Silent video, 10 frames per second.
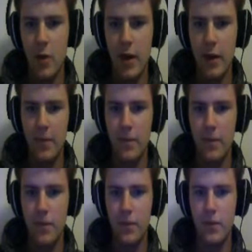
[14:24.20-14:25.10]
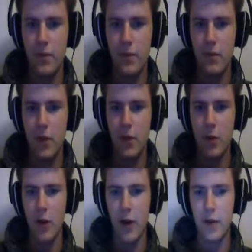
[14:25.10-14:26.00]
quiet.
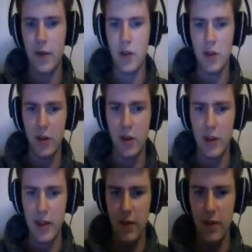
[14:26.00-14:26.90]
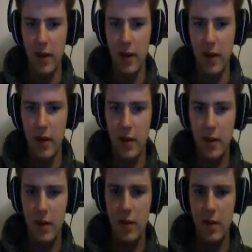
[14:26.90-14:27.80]
Come on, I've turned on the TV.
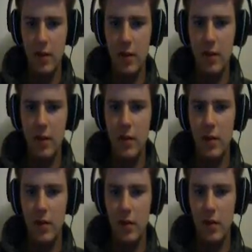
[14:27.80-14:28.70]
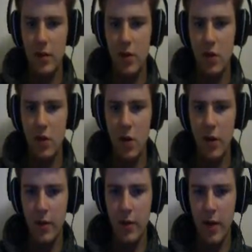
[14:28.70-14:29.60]
There's
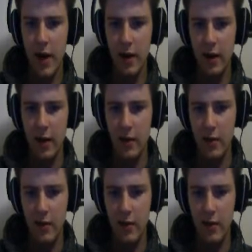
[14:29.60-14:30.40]
nothing behind it.